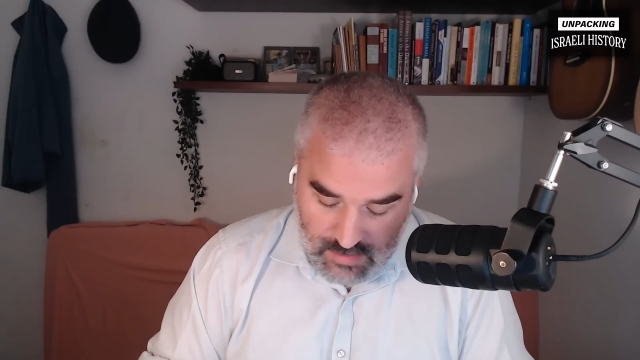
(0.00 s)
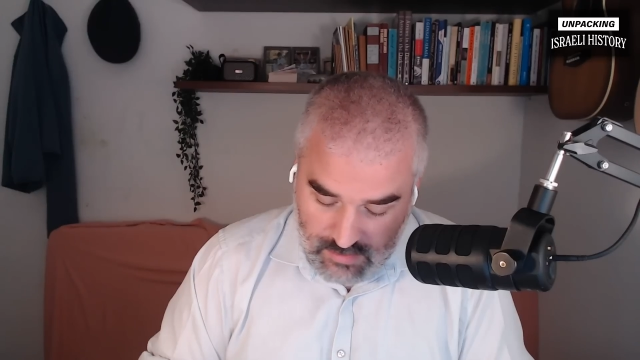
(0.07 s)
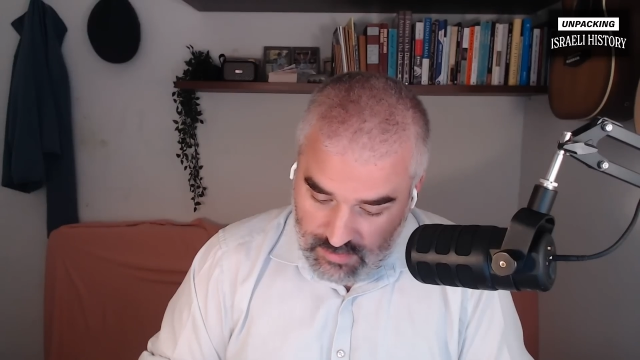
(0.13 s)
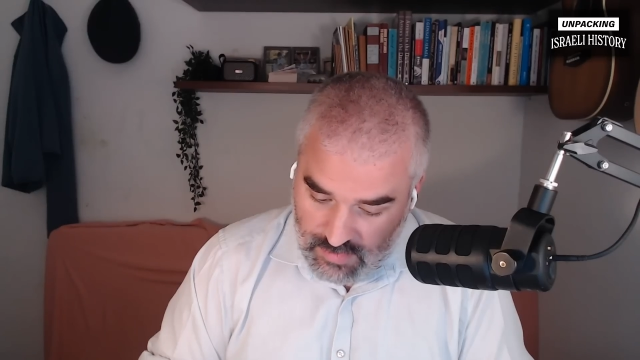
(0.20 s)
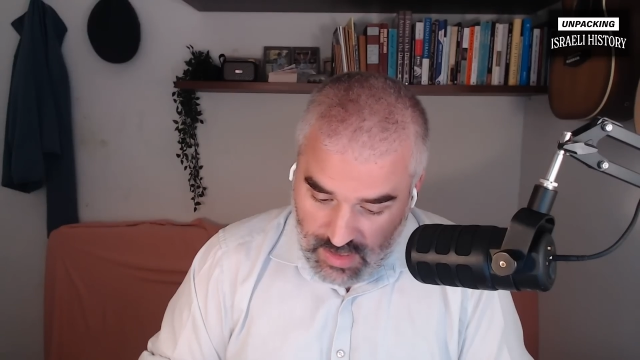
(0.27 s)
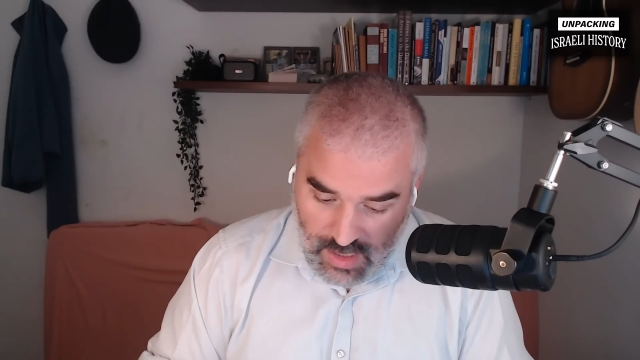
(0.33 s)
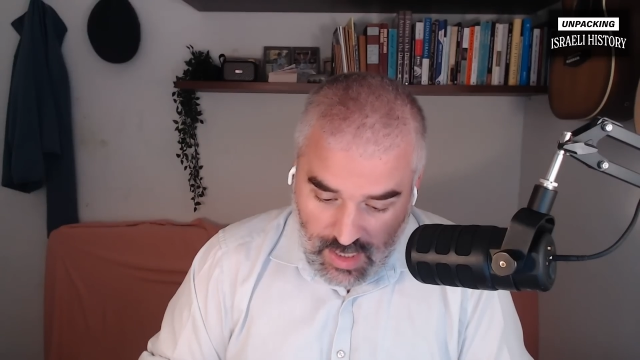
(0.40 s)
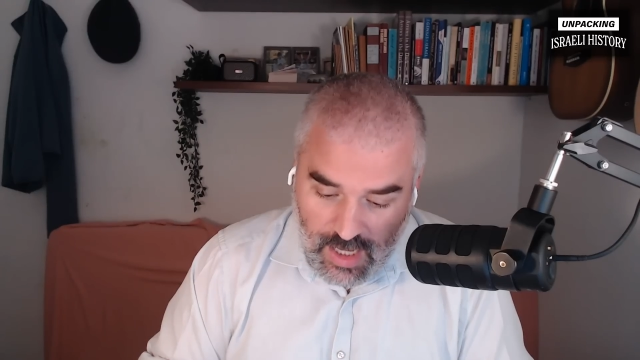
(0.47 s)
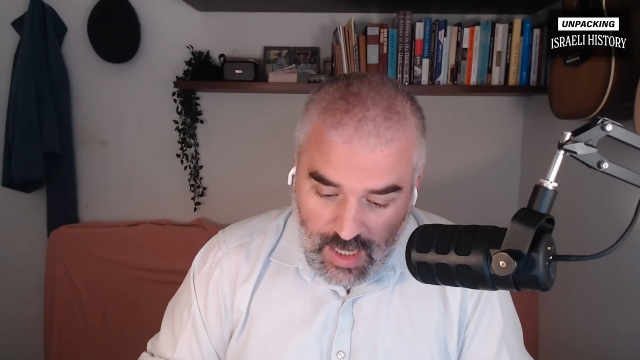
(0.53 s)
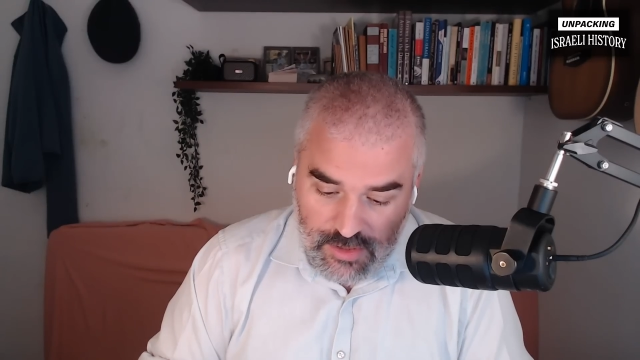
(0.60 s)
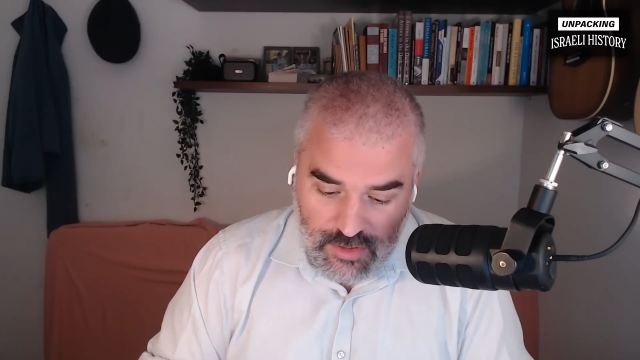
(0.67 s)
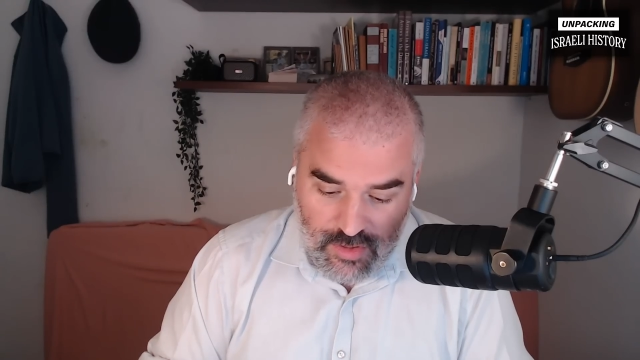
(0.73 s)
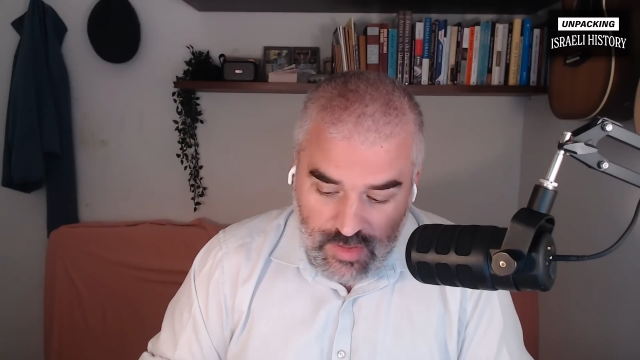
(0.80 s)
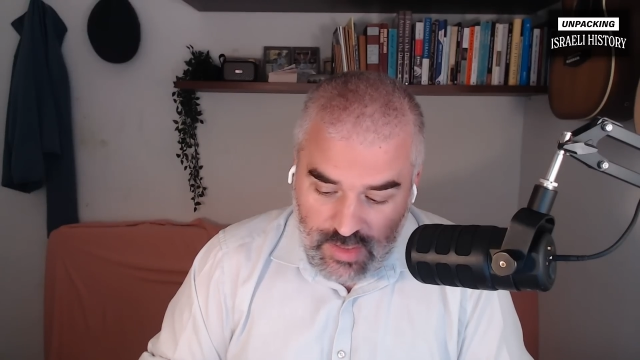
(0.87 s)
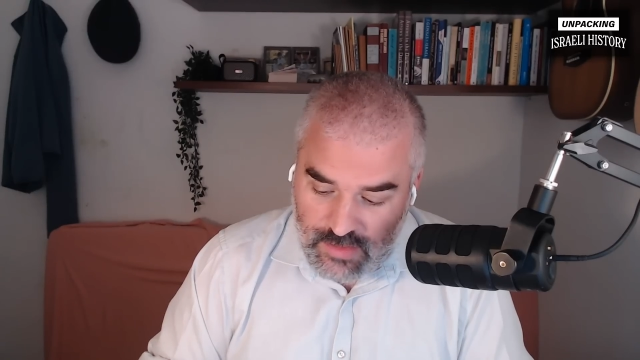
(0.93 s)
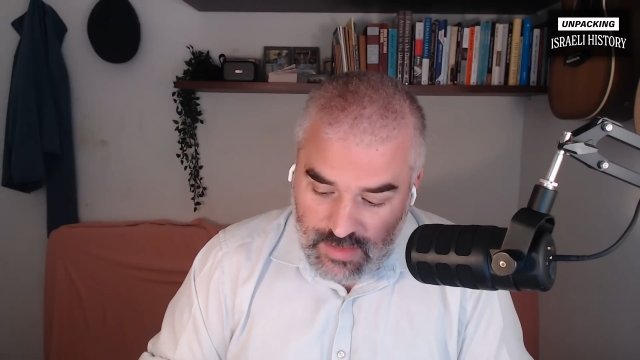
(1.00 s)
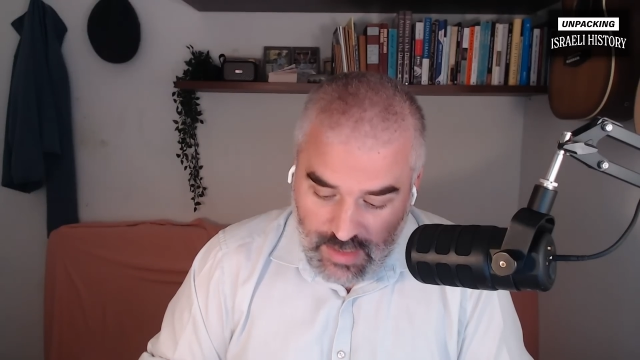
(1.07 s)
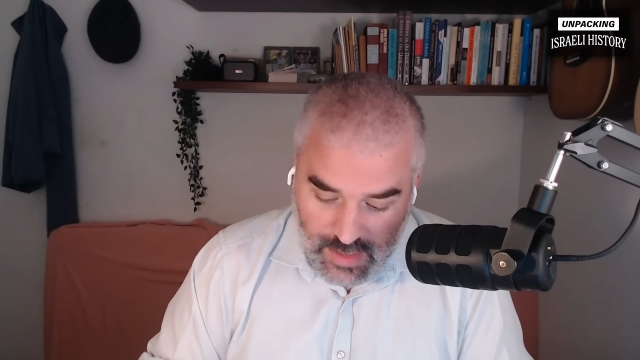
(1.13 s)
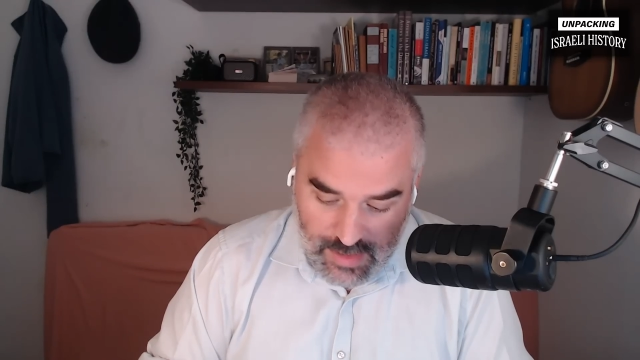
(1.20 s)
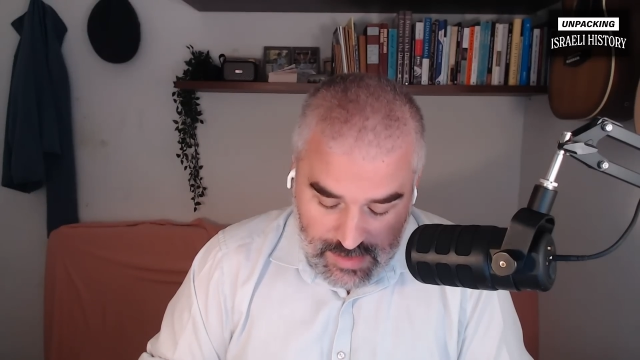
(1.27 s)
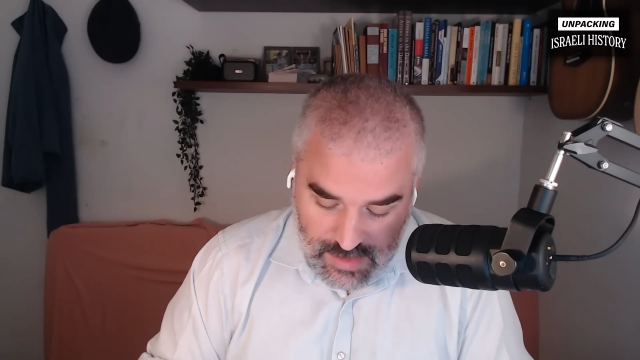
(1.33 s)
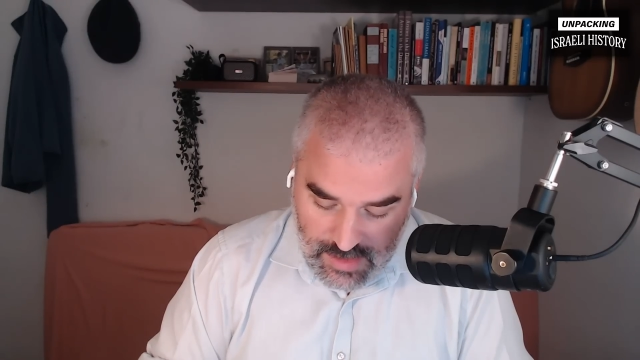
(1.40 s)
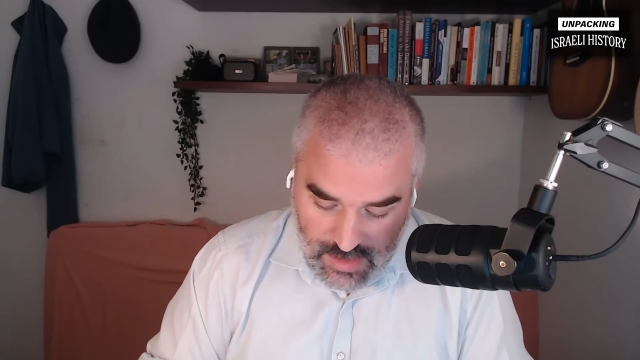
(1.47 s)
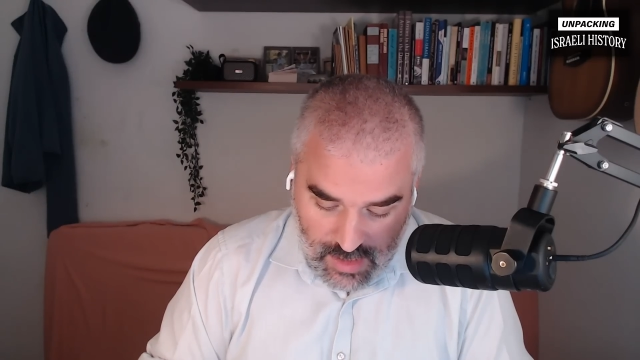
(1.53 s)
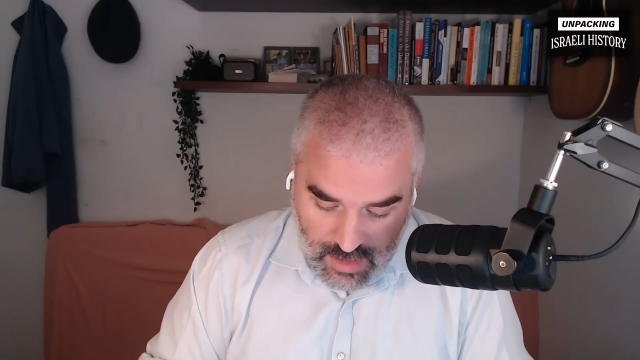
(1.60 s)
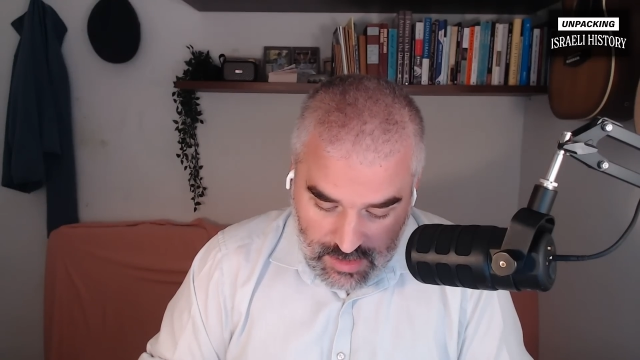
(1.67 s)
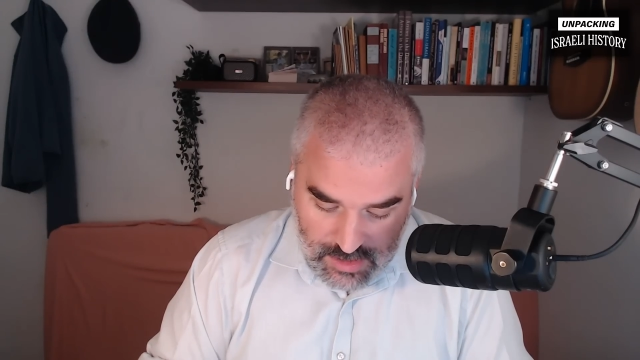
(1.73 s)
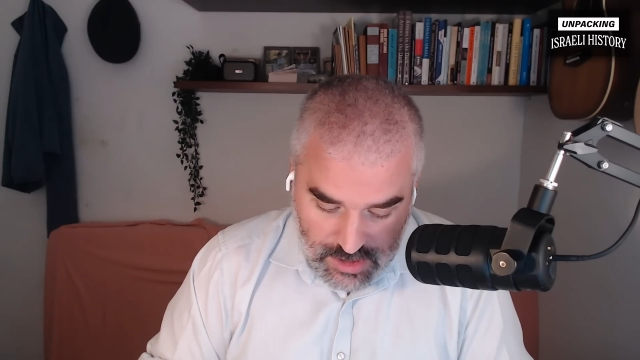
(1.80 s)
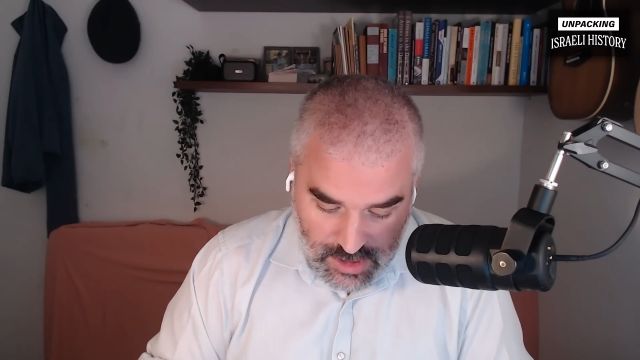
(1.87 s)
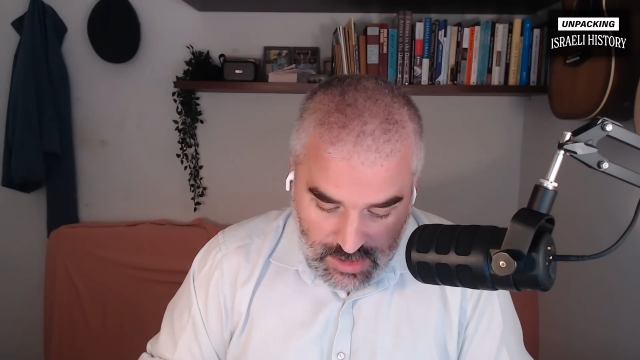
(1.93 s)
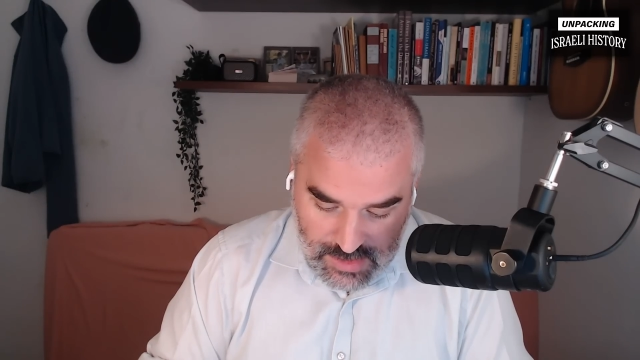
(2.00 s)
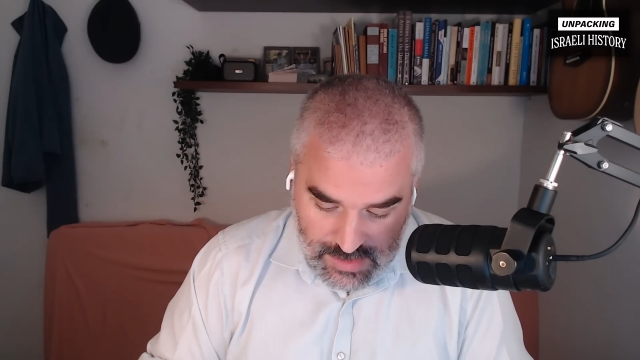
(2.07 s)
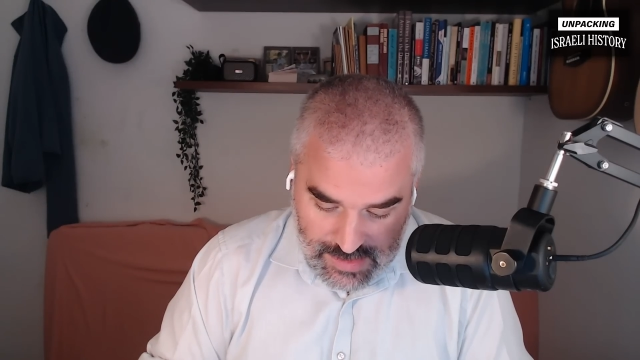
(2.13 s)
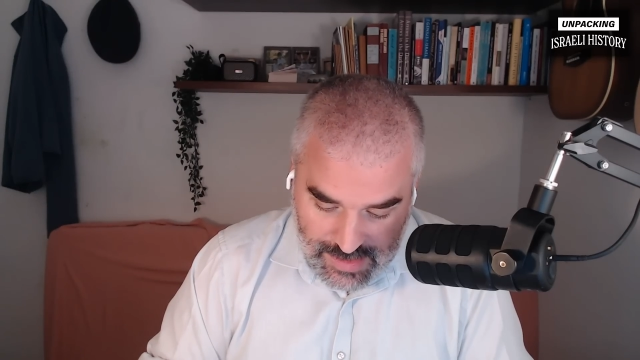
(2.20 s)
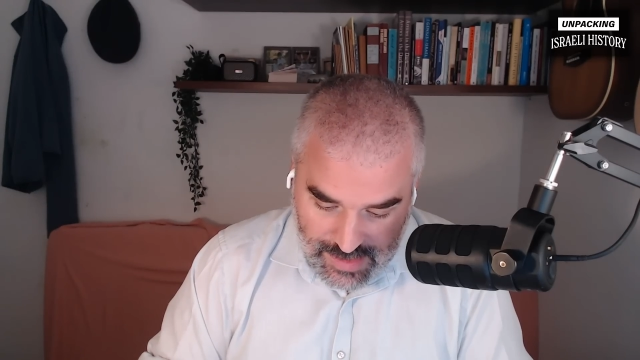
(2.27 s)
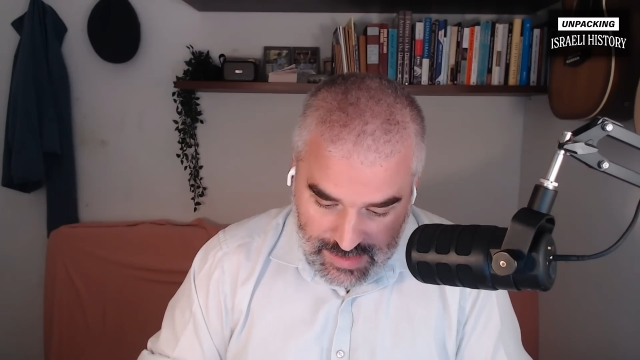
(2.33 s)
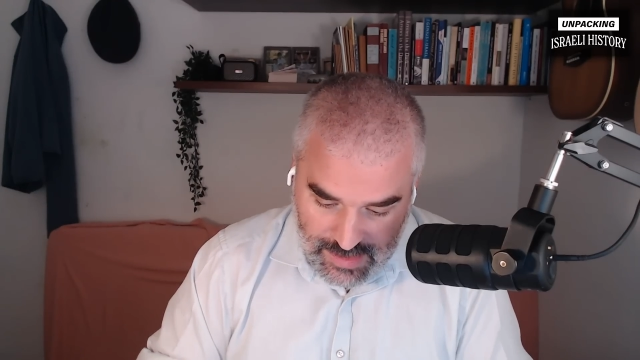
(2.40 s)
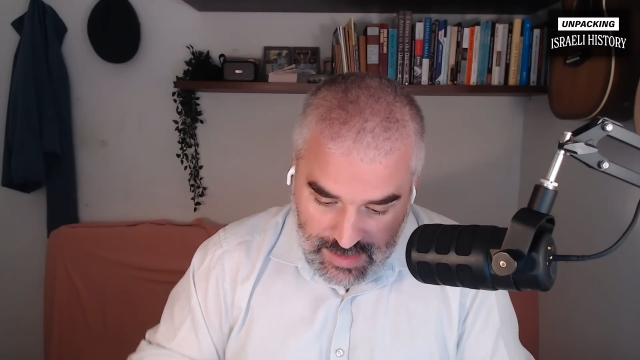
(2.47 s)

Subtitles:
100 ideologies that